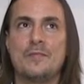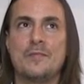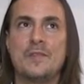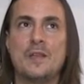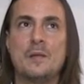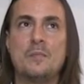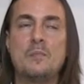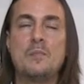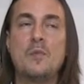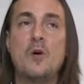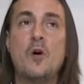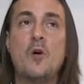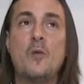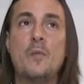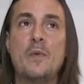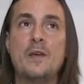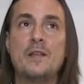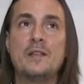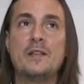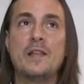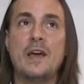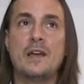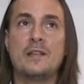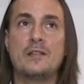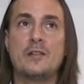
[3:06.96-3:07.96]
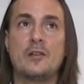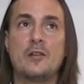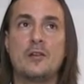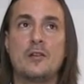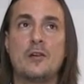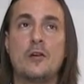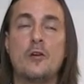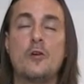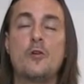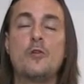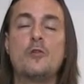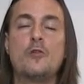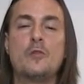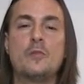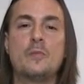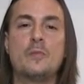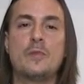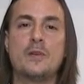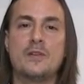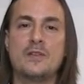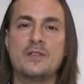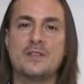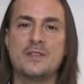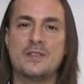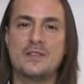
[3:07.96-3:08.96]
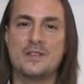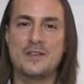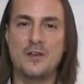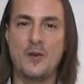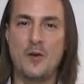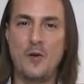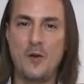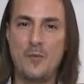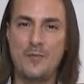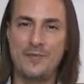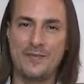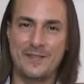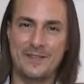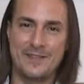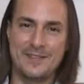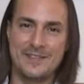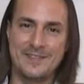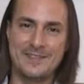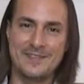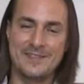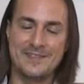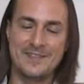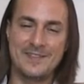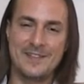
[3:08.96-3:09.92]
the moment that cocoon bursts open